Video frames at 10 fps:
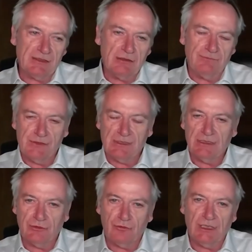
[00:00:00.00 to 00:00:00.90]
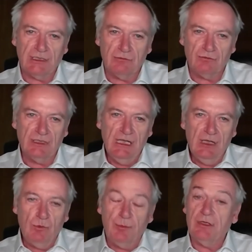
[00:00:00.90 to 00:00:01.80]
to the physical exchange?
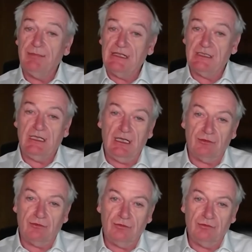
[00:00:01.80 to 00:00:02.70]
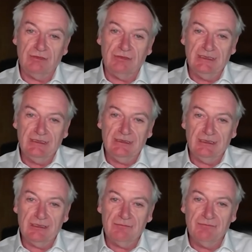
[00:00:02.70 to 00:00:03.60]
Will we go back to cash?
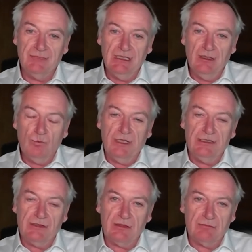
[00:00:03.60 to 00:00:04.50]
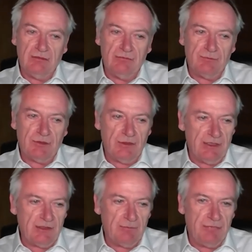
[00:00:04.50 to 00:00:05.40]
When this
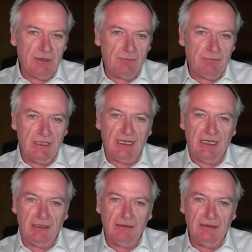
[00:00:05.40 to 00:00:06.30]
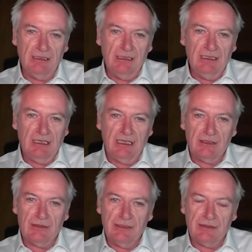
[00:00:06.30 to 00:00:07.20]
crisis began, I
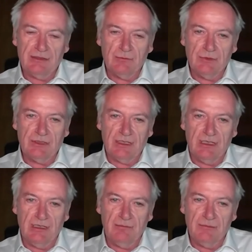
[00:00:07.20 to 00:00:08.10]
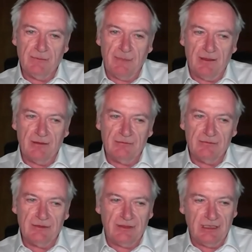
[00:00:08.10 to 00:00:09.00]
actually was
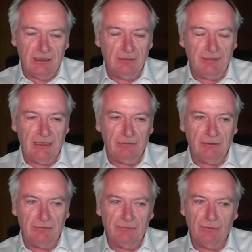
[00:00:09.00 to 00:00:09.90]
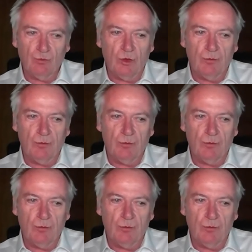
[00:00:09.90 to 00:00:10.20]
thinking about what